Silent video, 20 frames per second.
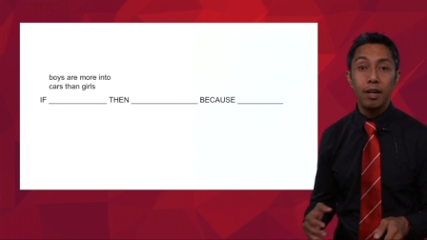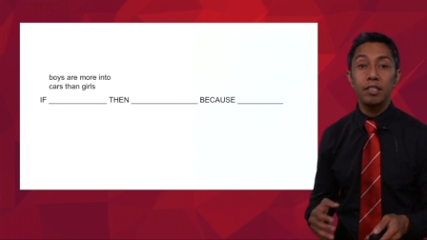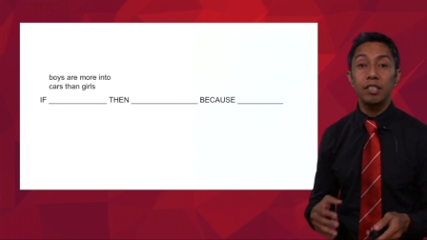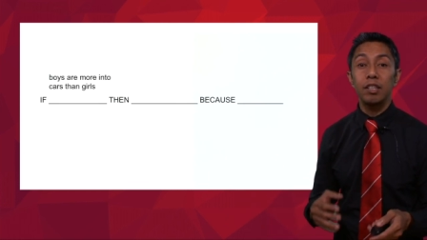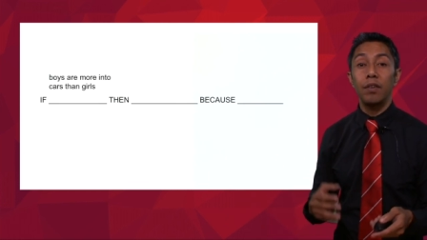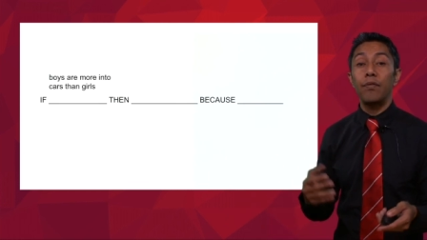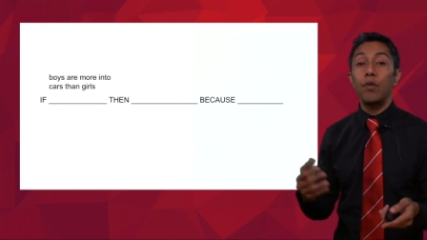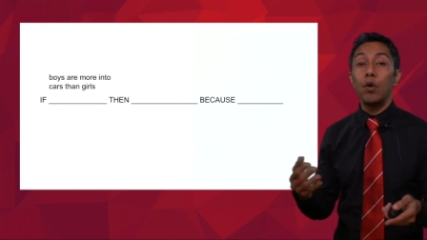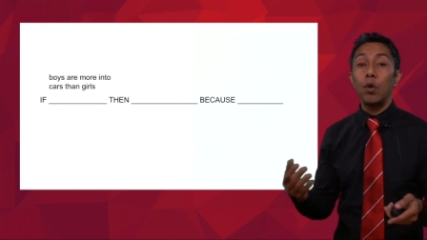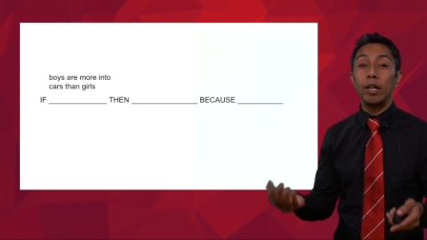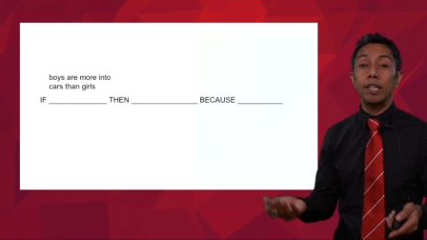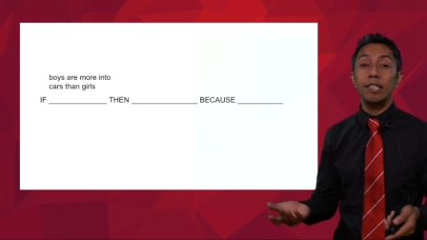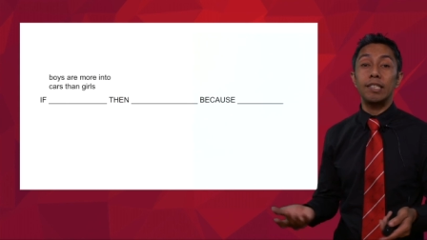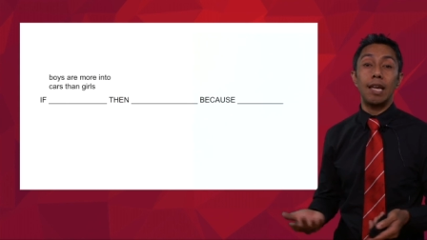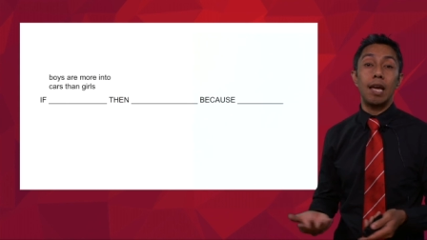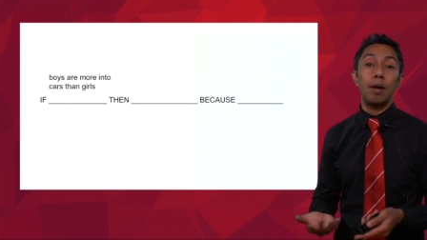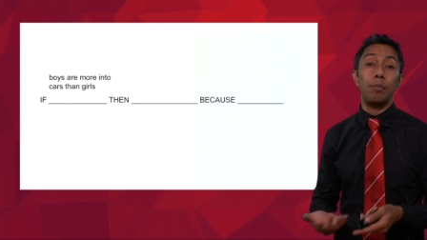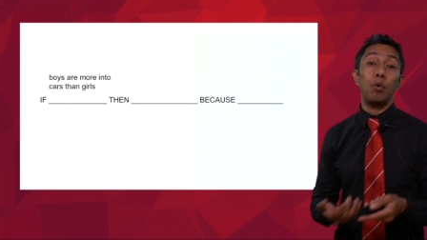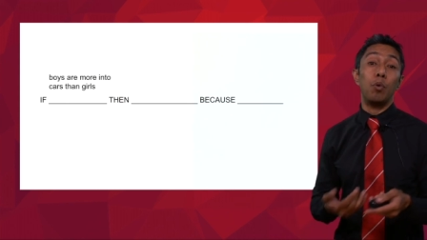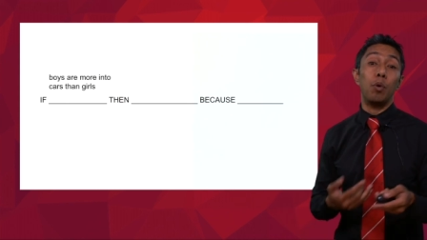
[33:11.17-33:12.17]
So, for
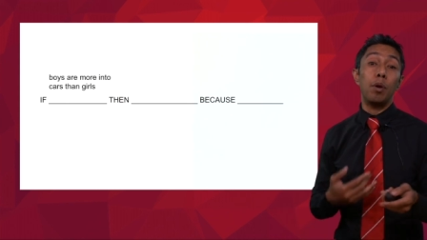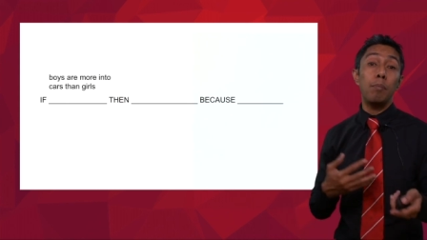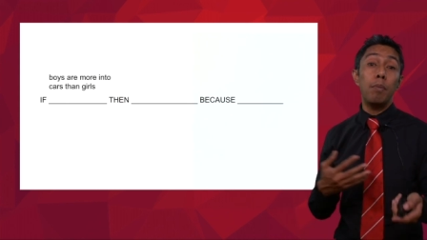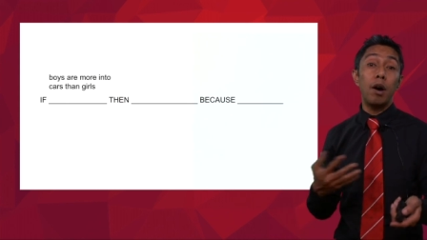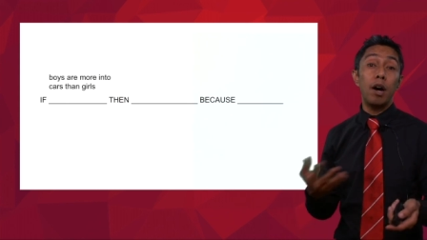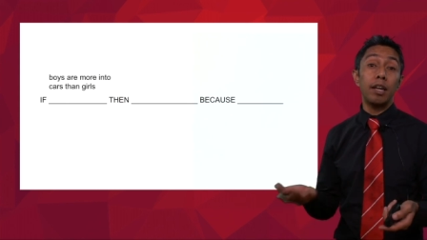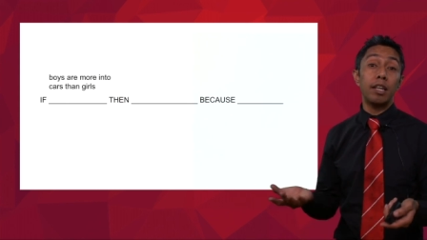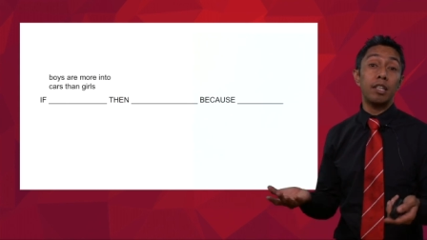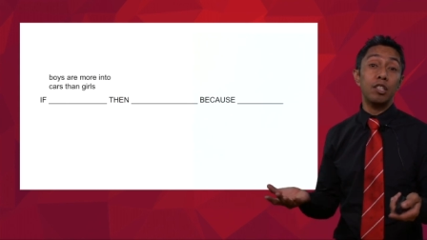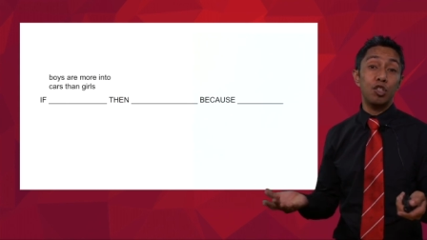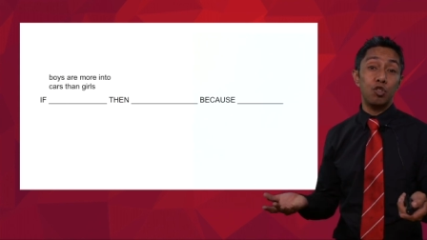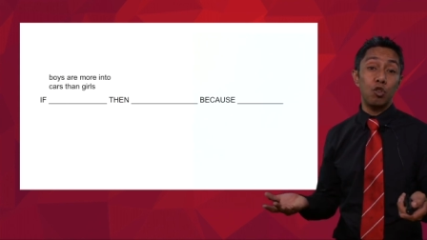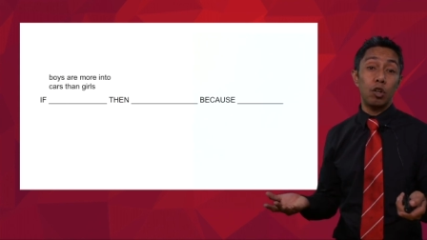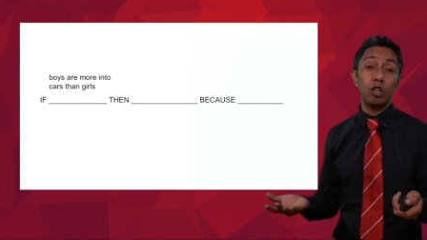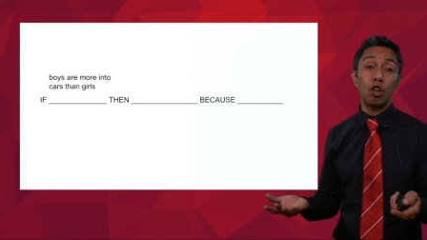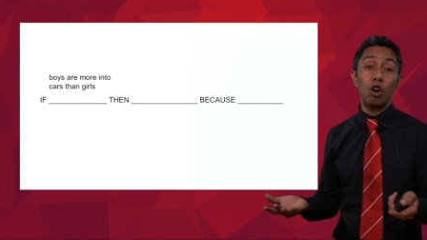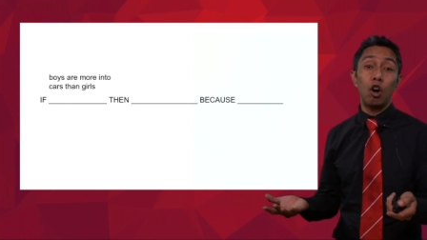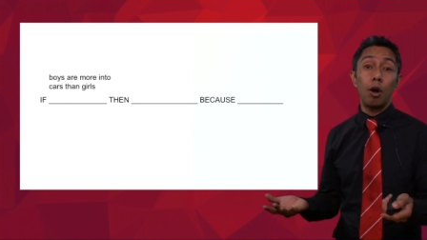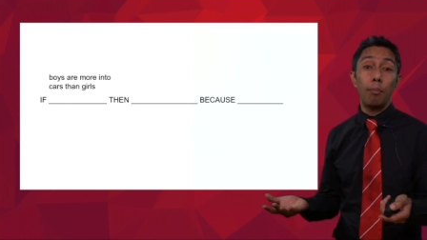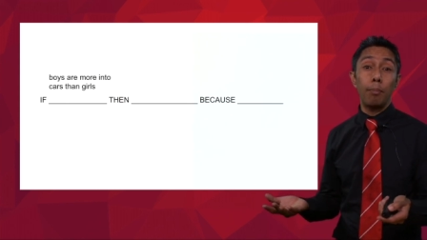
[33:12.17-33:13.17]
example, we might construct
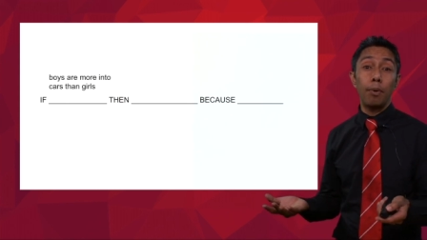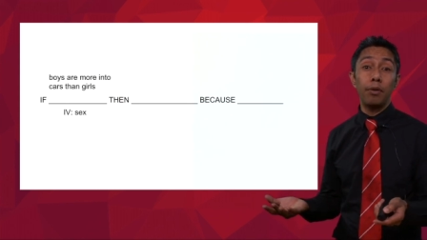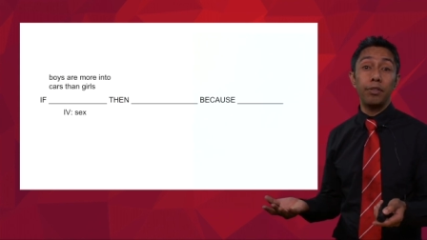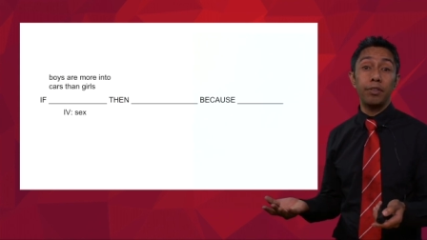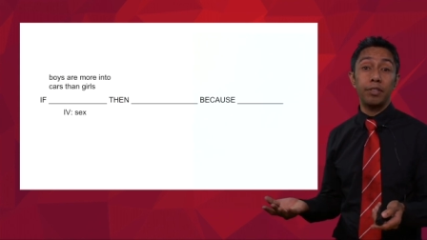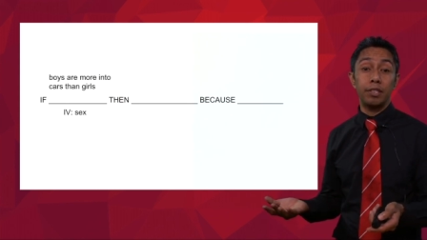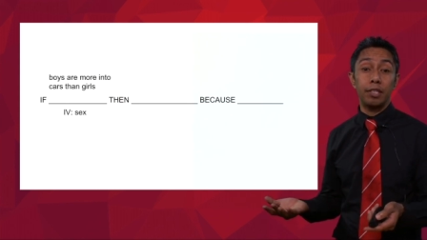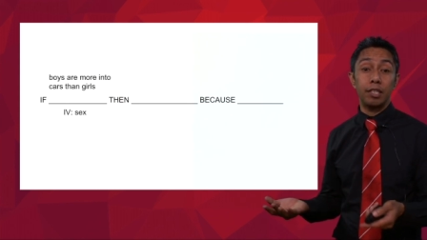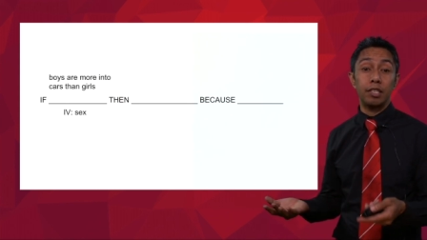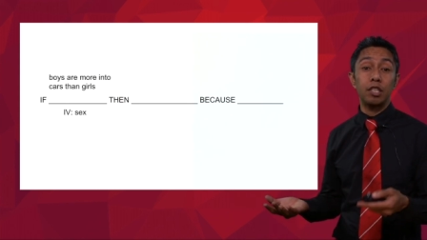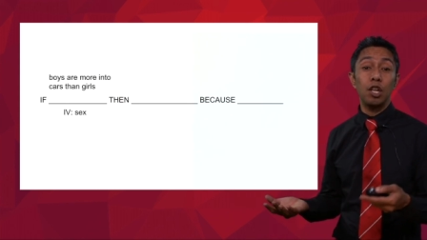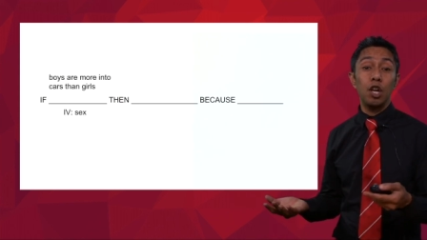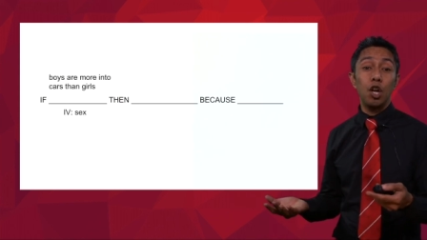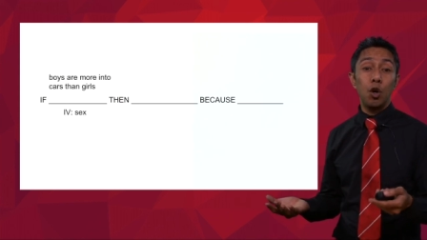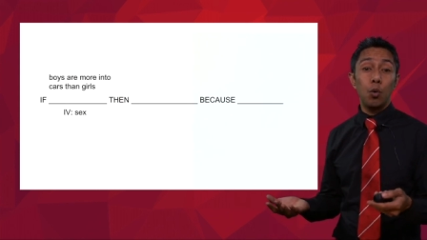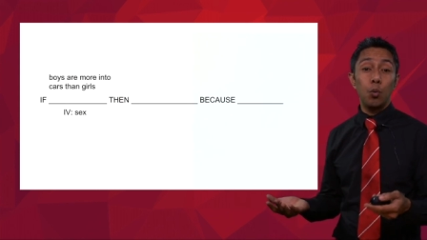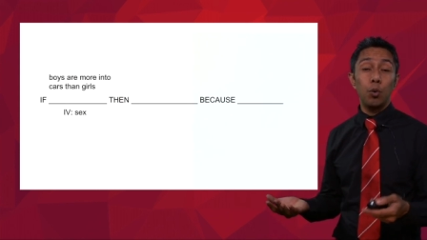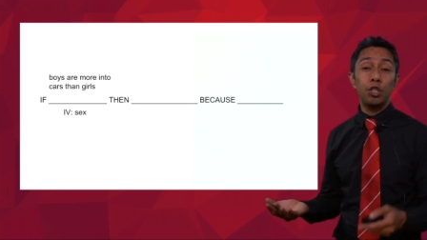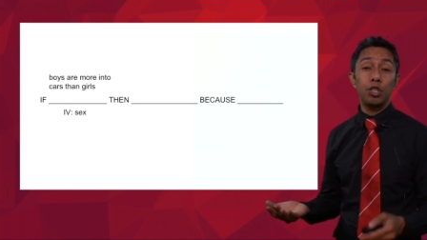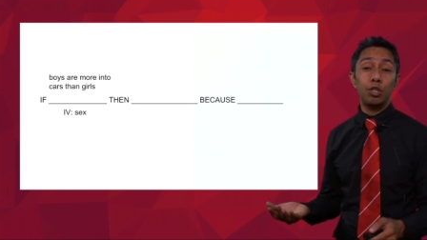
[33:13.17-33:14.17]
a hypothesis
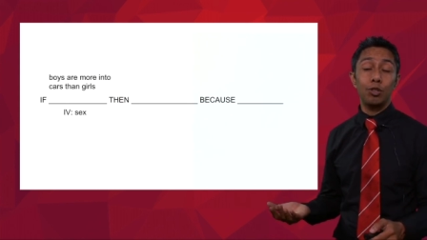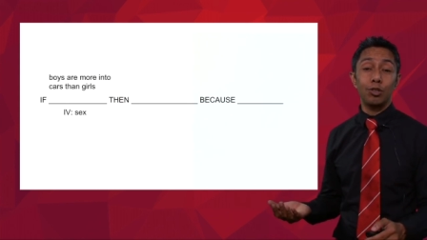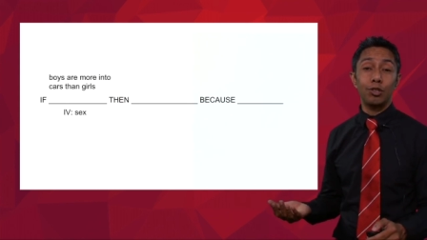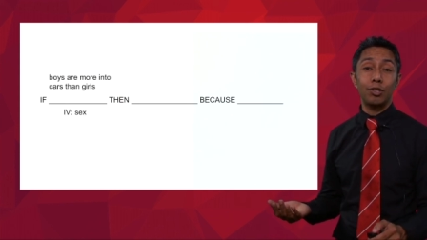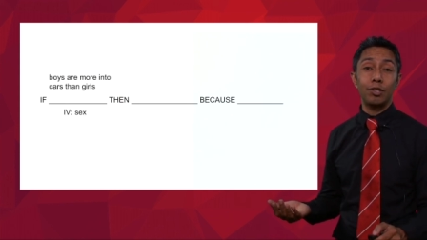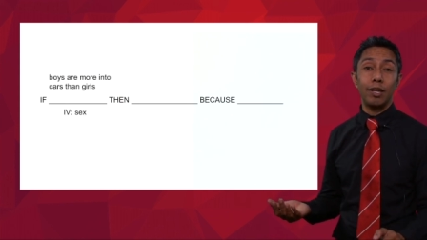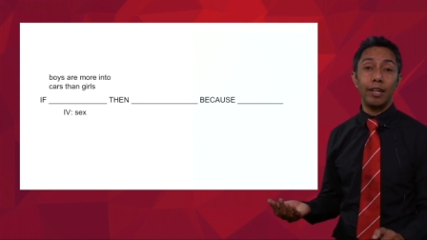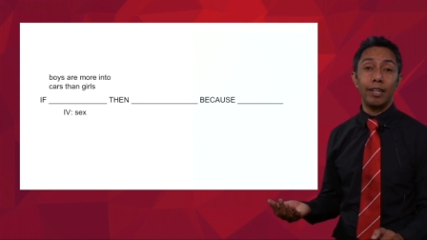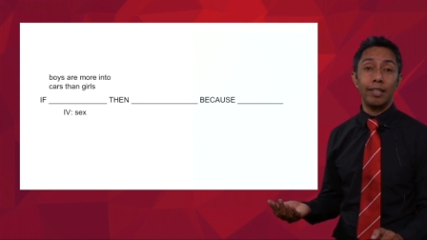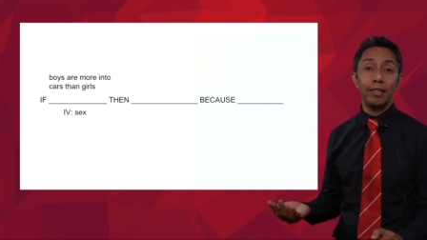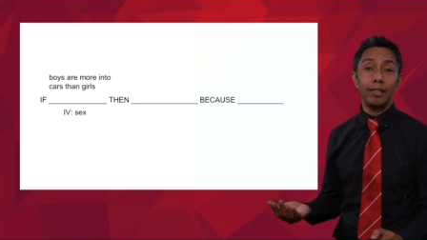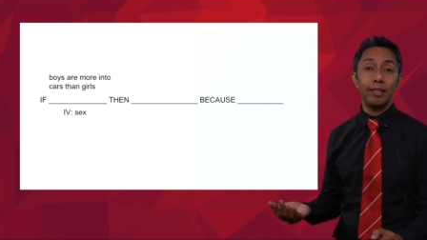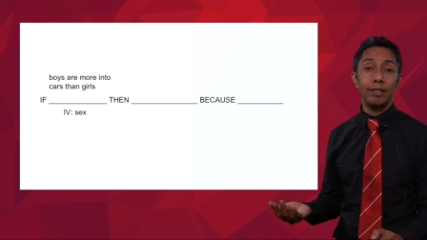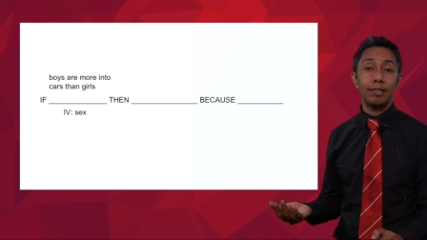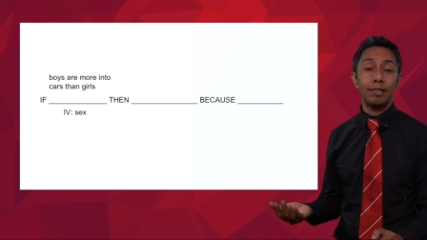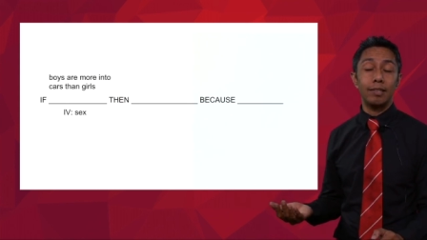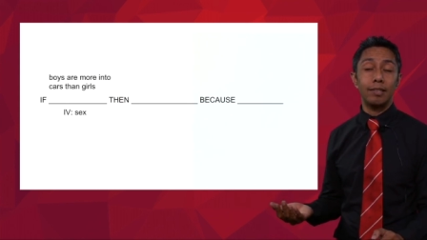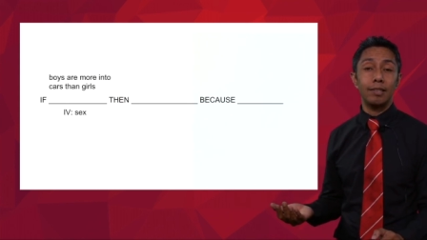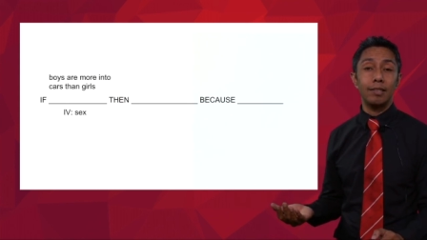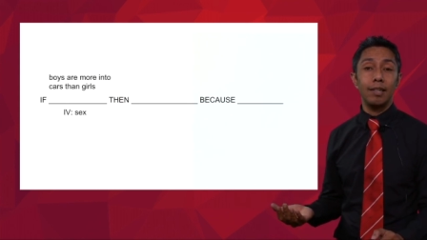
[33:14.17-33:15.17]
which looks like
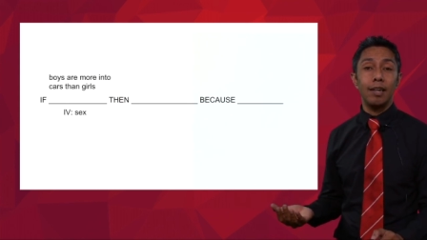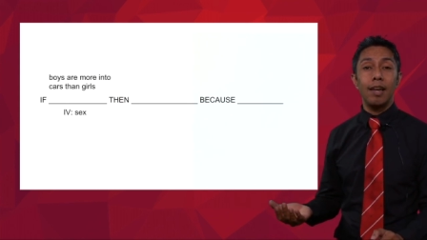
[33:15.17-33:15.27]
this.